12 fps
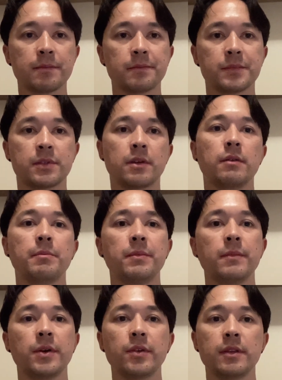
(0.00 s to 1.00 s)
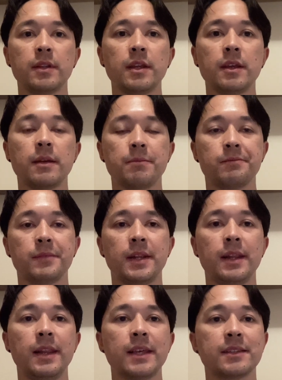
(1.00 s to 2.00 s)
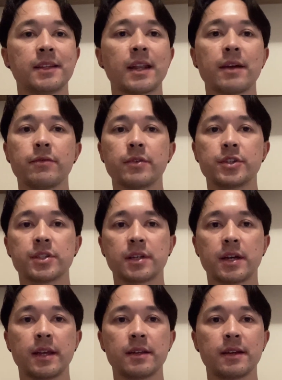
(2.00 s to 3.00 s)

so on the less than average side,